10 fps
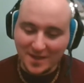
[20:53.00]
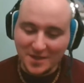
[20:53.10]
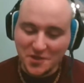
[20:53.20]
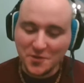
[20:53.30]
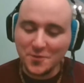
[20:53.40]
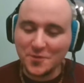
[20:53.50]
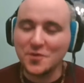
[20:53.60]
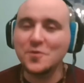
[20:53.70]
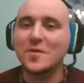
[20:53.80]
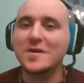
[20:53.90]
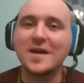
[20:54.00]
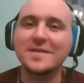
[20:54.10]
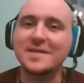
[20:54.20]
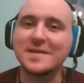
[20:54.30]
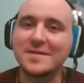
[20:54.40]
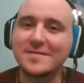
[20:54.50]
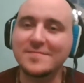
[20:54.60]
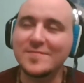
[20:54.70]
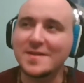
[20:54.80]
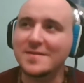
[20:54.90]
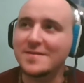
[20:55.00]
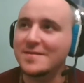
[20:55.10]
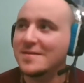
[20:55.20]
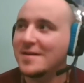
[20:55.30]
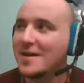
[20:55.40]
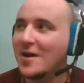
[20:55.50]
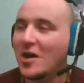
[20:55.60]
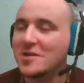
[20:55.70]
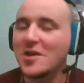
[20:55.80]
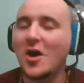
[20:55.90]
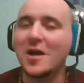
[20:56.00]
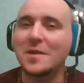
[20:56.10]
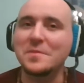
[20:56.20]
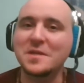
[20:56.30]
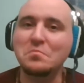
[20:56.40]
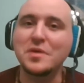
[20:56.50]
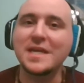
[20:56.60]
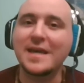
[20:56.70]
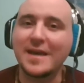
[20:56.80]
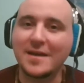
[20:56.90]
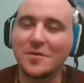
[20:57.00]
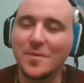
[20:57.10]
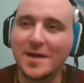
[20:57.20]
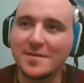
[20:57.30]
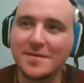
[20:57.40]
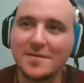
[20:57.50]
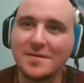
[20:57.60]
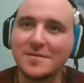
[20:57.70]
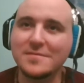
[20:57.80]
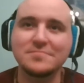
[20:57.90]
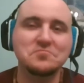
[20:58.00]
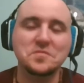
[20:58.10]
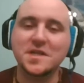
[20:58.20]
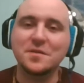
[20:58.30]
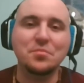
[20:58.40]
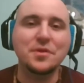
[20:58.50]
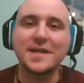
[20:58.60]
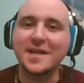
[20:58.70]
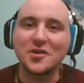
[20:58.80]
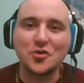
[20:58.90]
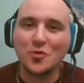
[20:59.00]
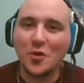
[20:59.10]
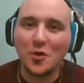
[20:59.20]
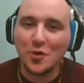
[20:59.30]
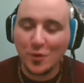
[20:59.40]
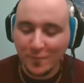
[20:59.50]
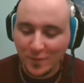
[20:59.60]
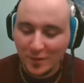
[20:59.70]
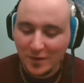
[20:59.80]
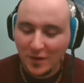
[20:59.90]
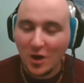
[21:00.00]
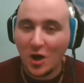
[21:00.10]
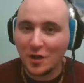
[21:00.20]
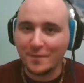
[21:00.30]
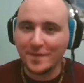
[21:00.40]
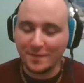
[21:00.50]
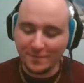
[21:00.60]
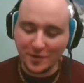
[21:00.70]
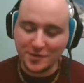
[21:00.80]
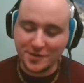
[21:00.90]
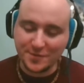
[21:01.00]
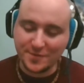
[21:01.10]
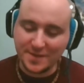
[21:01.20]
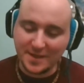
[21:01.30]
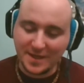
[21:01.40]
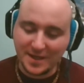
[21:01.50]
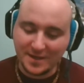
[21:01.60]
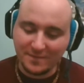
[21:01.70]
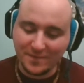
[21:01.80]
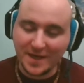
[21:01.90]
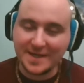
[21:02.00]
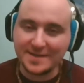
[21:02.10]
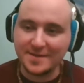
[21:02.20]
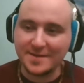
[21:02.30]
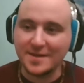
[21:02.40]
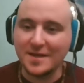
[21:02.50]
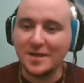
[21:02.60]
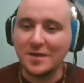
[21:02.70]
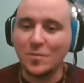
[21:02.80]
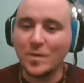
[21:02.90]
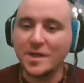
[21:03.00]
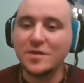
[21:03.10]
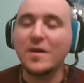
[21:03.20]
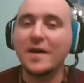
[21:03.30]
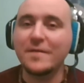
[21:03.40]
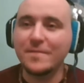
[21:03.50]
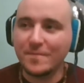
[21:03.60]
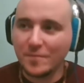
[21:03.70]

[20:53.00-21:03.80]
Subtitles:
you are not this autonomous being who has complete control over all of your virtues and vices. We do have